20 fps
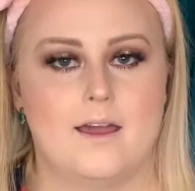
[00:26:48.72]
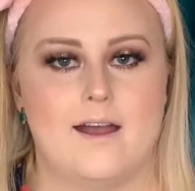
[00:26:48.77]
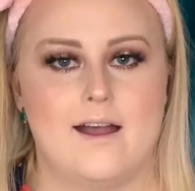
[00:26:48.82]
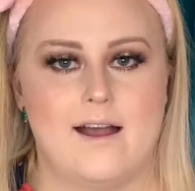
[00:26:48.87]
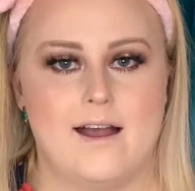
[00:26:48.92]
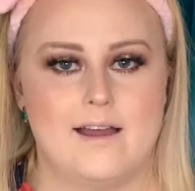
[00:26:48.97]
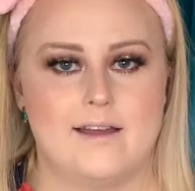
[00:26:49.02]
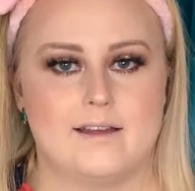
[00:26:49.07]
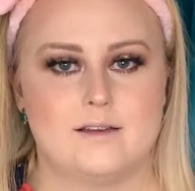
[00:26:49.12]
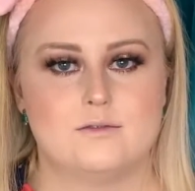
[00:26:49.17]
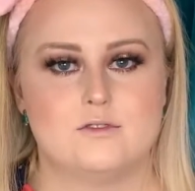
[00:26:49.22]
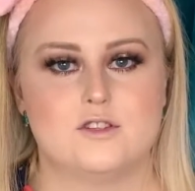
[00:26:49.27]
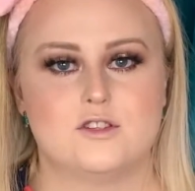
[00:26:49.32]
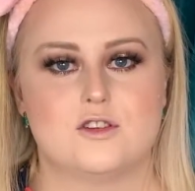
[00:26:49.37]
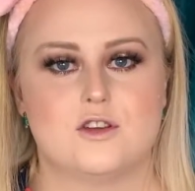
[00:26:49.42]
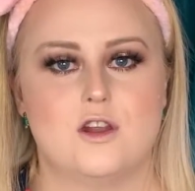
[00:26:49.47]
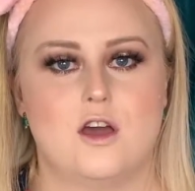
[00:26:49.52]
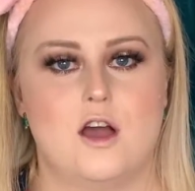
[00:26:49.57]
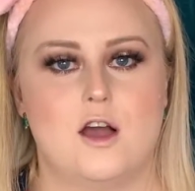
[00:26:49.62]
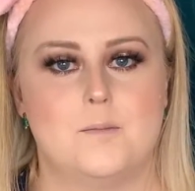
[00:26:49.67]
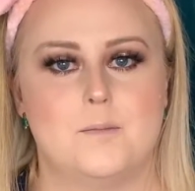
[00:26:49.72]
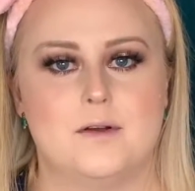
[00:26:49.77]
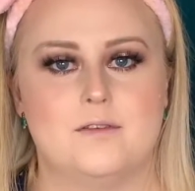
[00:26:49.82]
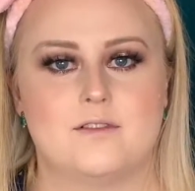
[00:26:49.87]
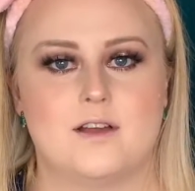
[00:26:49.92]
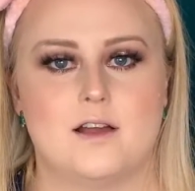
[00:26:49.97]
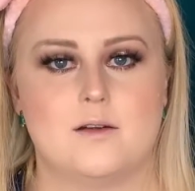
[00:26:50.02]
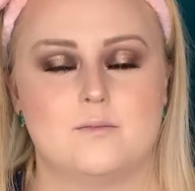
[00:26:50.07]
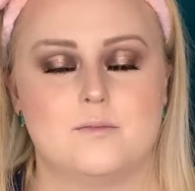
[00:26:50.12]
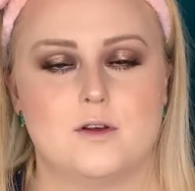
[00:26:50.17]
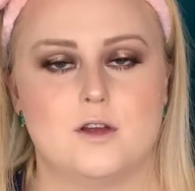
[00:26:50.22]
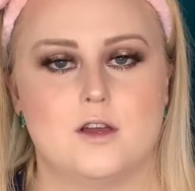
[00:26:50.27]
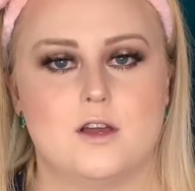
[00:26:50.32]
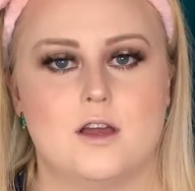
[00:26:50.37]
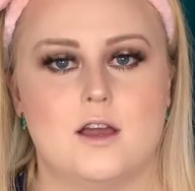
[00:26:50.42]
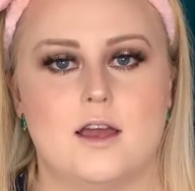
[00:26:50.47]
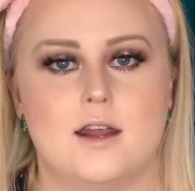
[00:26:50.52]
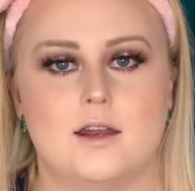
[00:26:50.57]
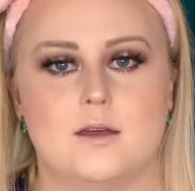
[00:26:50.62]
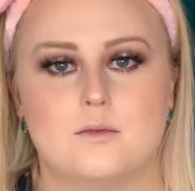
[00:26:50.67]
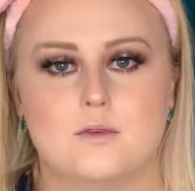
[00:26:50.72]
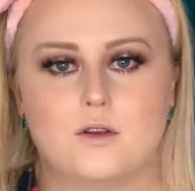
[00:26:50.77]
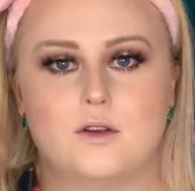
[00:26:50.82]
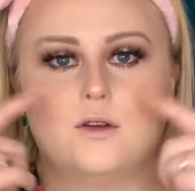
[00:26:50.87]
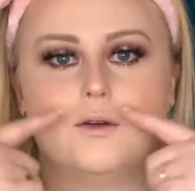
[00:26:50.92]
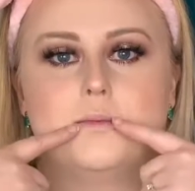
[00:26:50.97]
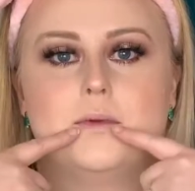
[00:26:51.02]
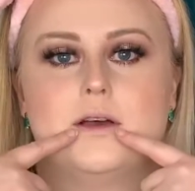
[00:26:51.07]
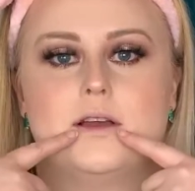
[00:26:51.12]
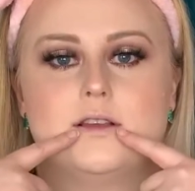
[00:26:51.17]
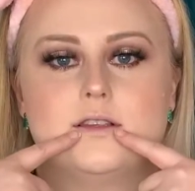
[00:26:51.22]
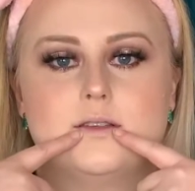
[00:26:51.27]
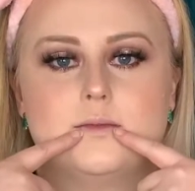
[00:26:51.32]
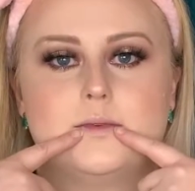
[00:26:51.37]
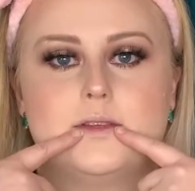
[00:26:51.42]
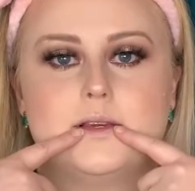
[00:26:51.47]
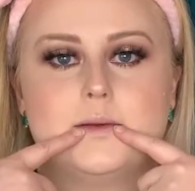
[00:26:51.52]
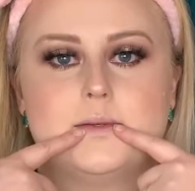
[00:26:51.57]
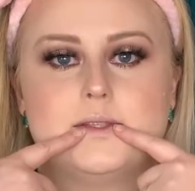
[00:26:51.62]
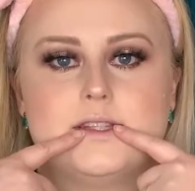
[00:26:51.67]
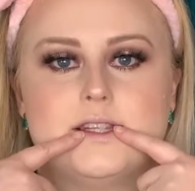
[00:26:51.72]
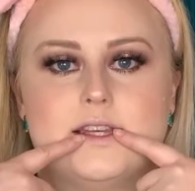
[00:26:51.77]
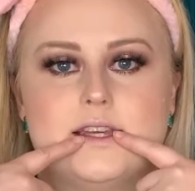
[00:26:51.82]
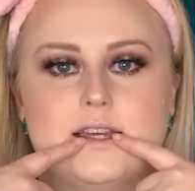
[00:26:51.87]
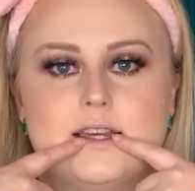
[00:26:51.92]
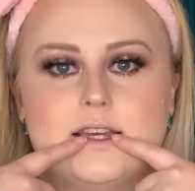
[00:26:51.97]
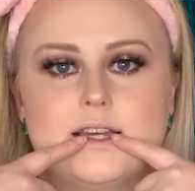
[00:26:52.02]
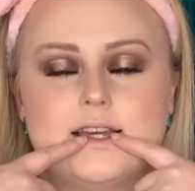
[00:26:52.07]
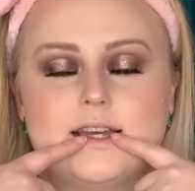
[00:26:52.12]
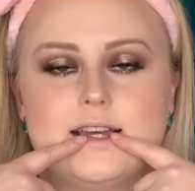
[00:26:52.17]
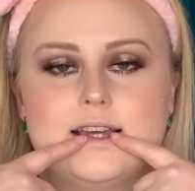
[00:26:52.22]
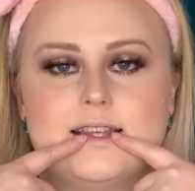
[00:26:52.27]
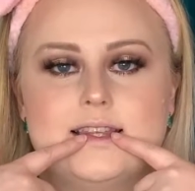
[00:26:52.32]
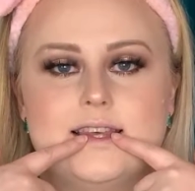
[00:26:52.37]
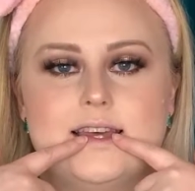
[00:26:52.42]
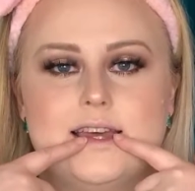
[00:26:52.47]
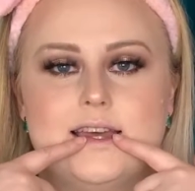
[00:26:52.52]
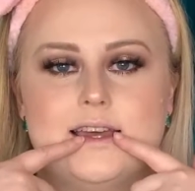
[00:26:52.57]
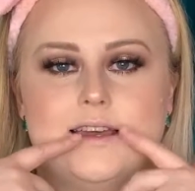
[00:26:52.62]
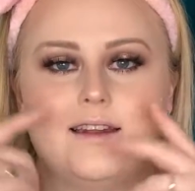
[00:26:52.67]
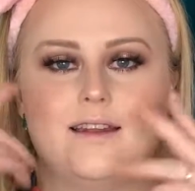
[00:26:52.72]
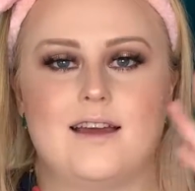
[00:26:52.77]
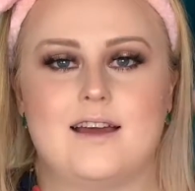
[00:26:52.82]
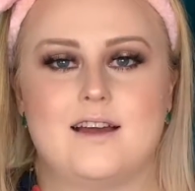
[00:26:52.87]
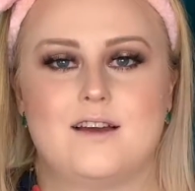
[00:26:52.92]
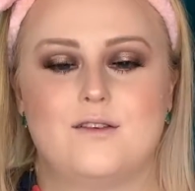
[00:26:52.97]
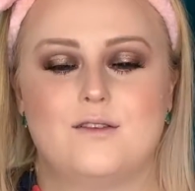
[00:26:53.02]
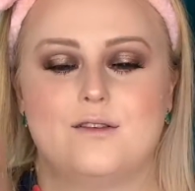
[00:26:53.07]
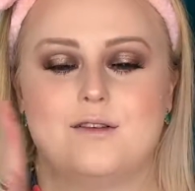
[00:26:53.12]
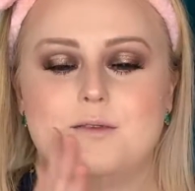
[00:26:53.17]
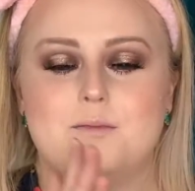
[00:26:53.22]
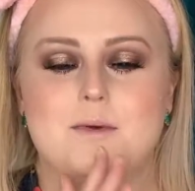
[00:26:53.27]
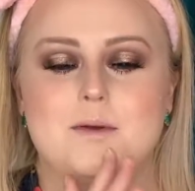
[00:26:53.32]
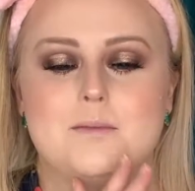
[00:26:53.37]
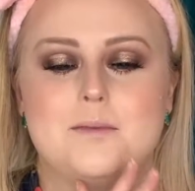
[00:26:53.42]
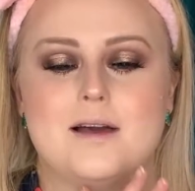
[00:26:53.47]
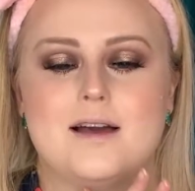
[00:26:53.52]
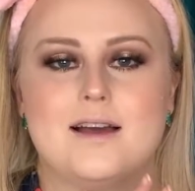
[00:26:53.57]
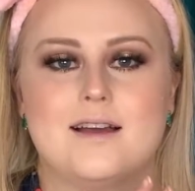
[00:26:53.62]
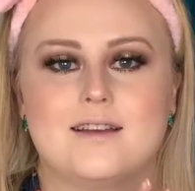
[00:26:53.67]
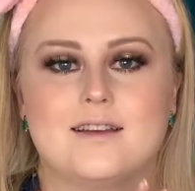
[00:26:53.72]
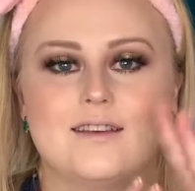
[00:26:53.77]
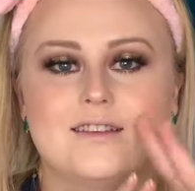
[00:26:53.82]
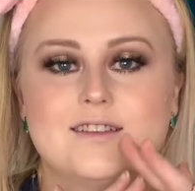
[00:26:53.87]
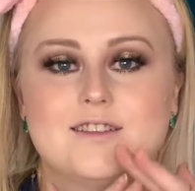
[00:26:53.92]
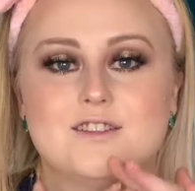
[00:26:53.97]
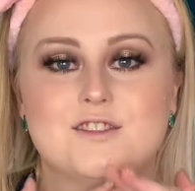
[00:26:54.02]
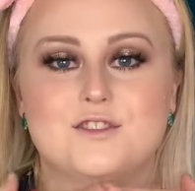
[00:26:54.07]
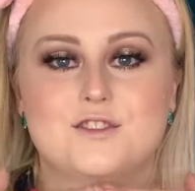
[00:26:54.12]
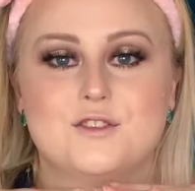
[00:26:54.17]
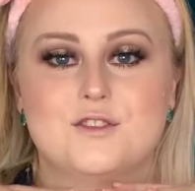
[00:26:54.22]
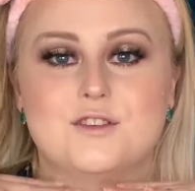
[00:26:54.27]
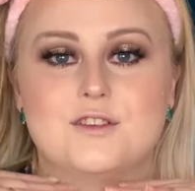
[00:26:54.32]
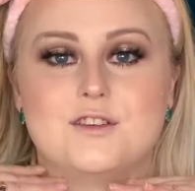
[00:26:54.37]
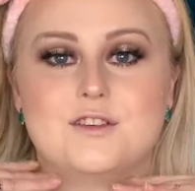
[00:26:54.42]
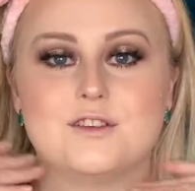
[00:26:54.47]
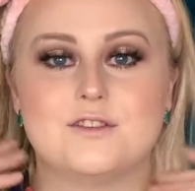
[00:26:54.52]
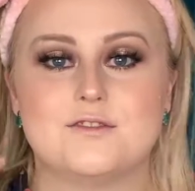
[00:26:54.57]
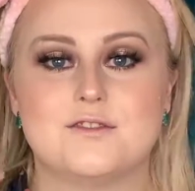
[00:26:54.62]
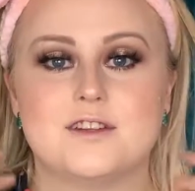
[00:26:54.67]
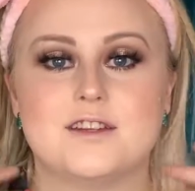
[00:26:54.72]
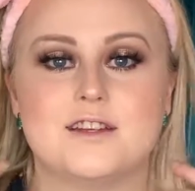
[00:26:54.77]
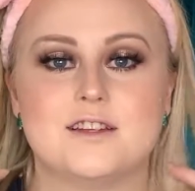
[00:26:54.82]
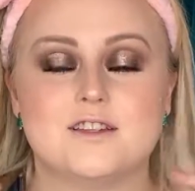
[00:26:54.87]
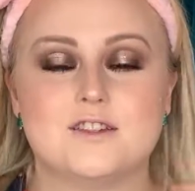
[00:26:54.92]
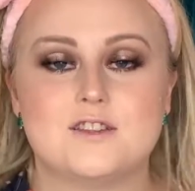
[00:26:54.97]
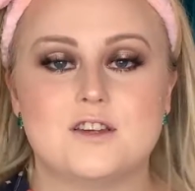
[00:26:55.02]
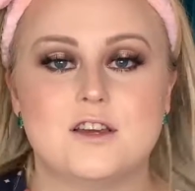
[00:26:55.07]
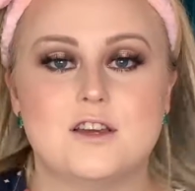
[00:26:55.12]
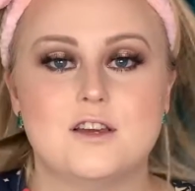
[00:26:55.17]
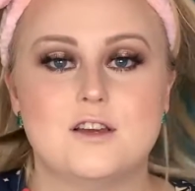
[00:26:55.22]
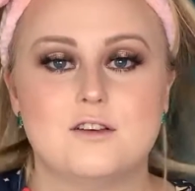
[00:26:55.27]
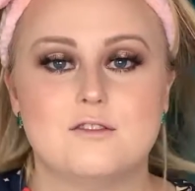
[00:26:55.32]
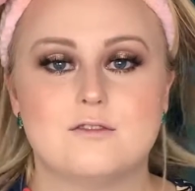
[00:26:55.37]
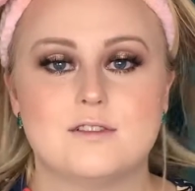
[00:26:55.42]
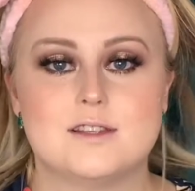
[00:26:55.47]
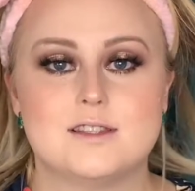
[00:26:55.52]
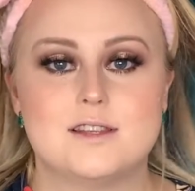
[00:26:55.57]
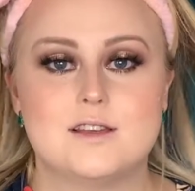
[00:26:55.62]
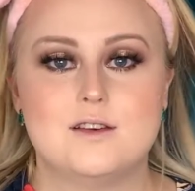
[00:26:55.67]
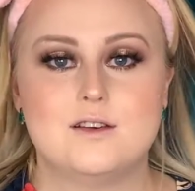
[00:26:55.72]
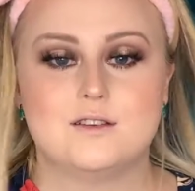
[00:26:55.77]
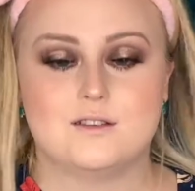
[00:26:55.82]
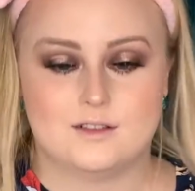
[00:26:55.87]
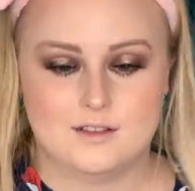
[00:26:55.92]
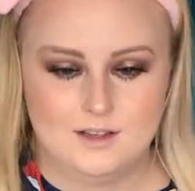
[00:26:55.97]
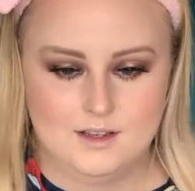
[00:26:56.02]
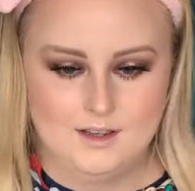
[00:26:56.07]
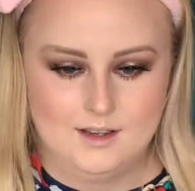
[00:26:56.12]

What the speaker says: I am just going to hop off camera and I'm going to apply some lipstick, and then I will be back to show you the finished result.